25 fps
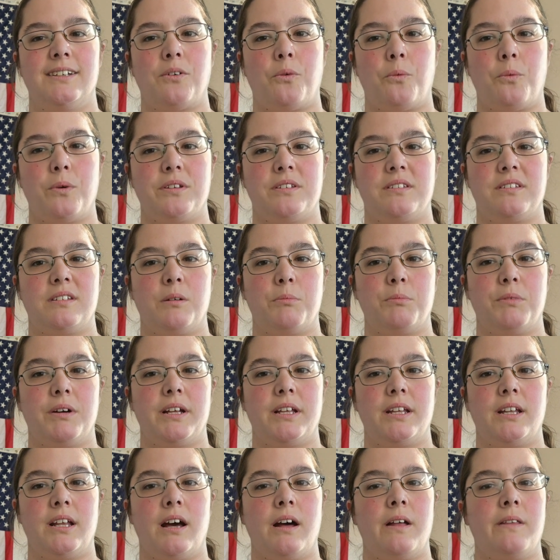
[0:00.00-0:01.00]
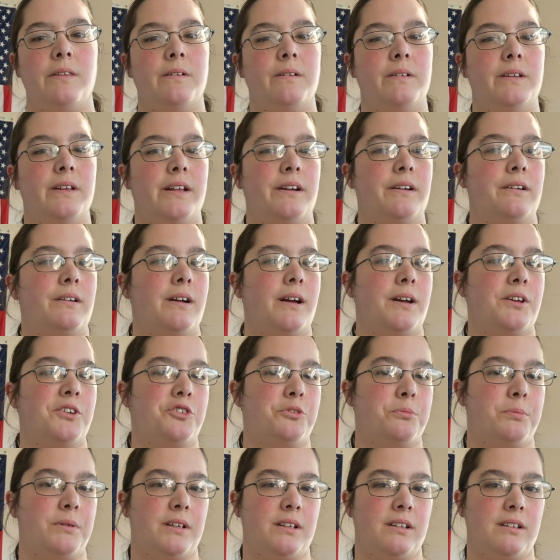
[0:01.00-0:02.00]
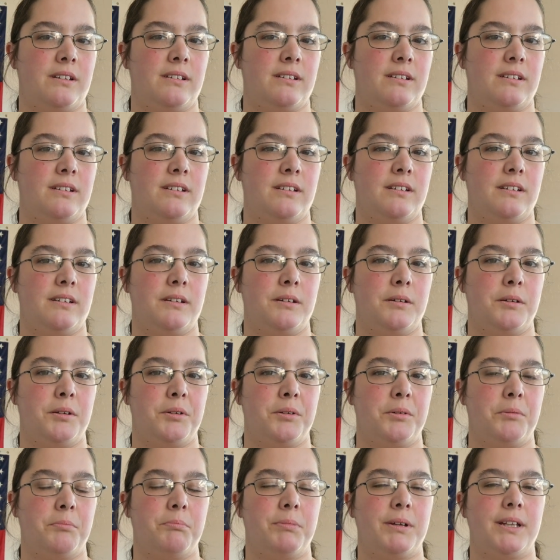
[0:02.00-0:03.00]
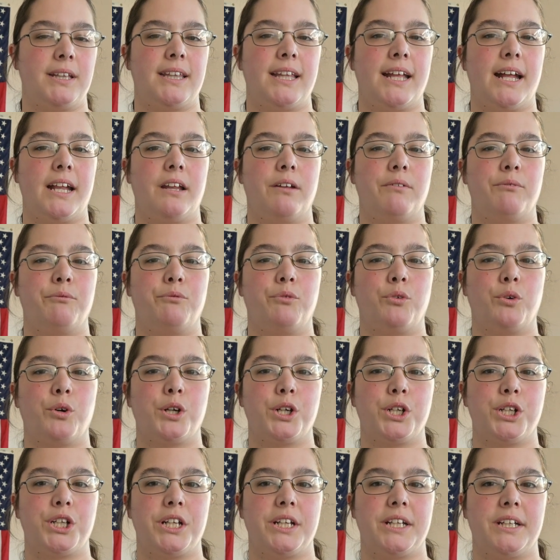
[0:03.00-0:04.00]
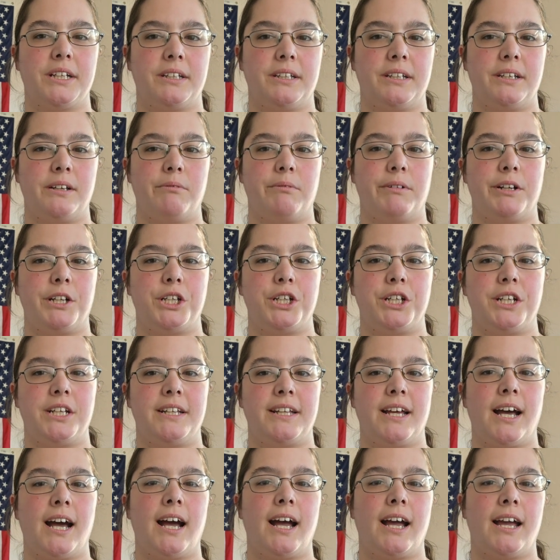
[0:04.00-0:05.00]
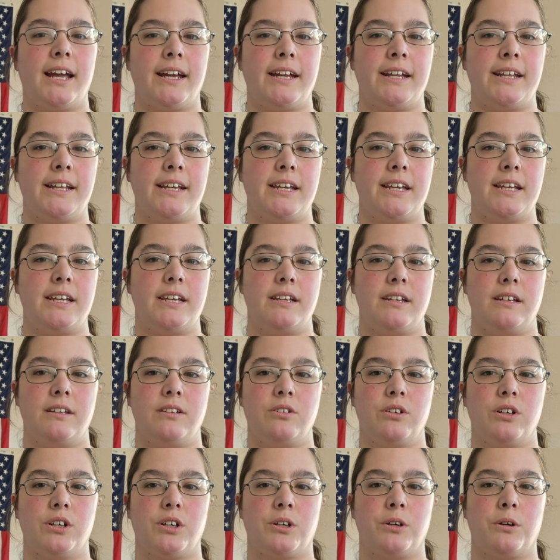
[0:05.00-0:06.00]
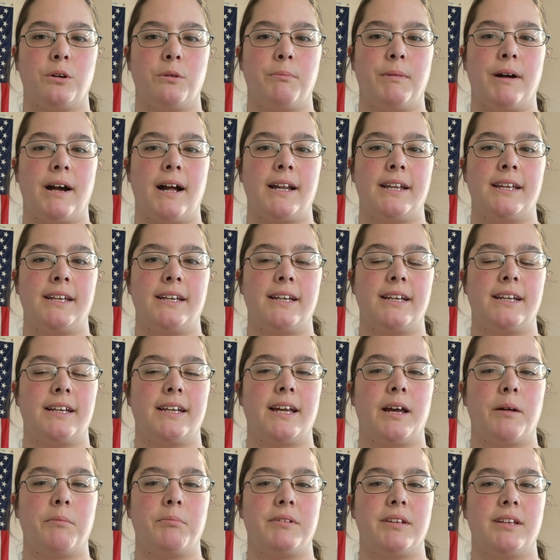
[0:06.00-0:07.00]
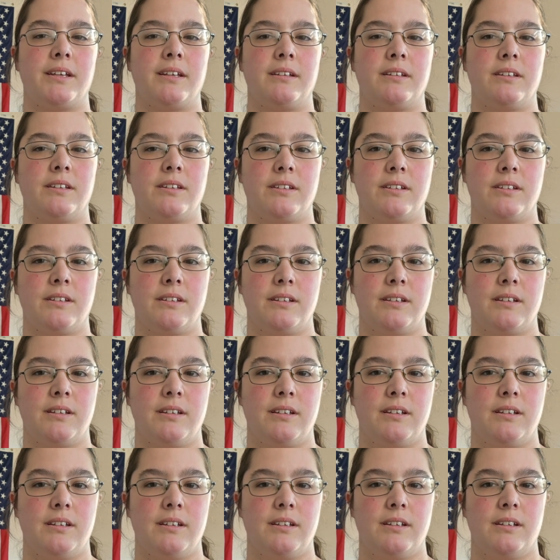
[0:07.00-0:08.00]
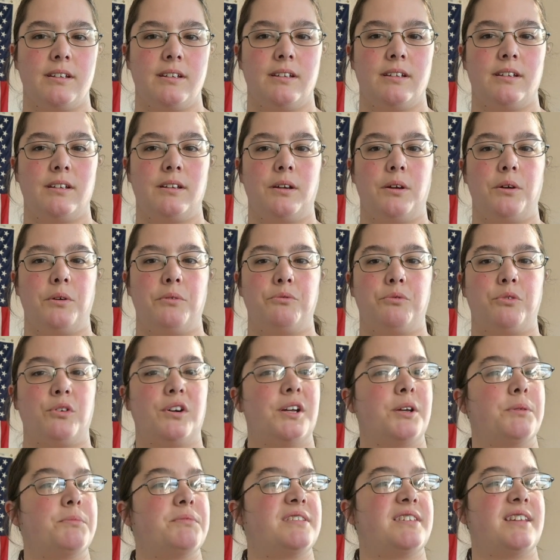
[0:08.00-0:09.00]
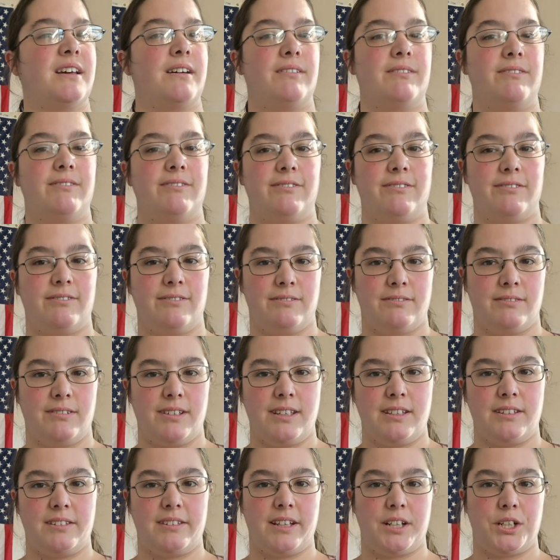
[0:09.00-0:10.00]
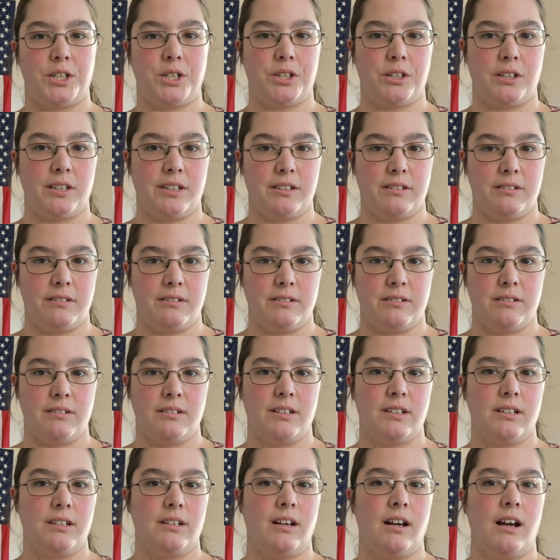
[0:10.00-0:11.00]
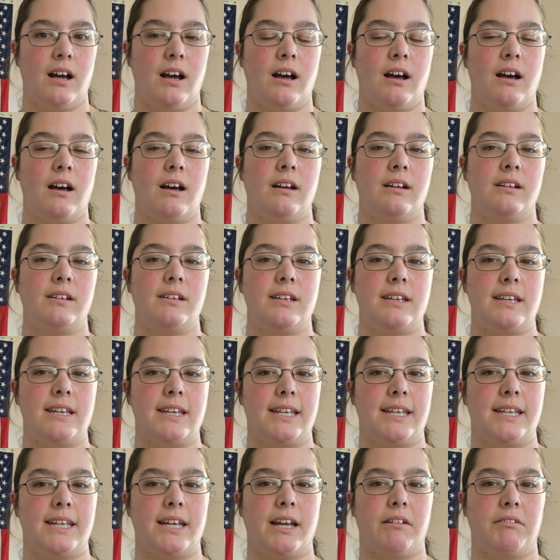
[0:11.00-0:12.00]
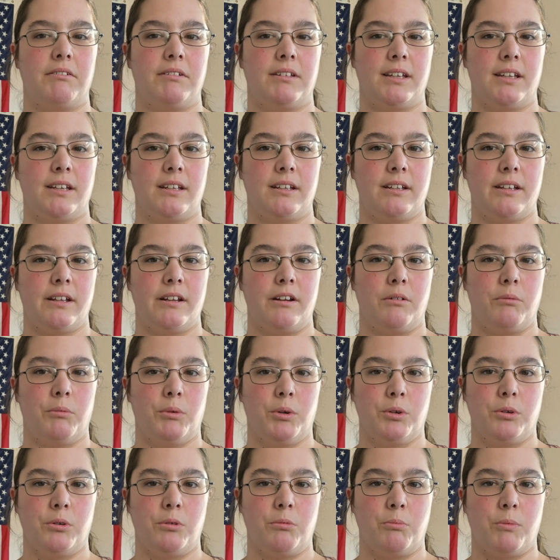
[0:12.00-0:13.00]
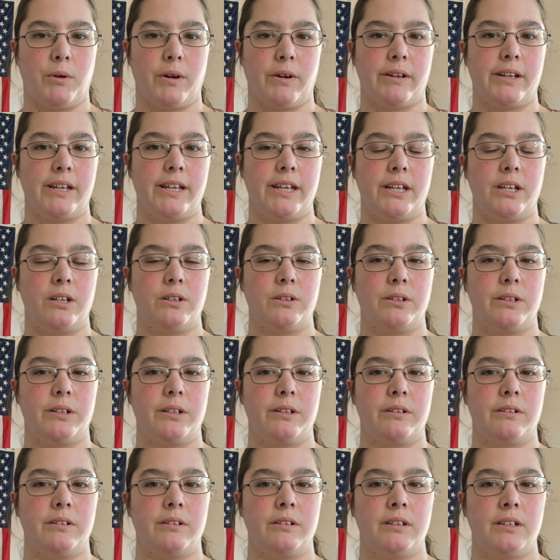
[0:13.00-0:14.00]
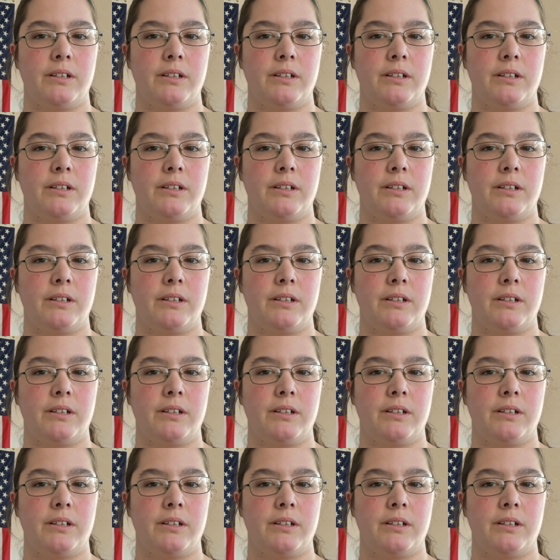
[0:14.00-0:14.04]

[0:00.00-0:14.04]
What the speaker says: with someone other than her husband. But then unfortunately when she died, he took her body and kept it for himself, essentially. He kept it in a room where he could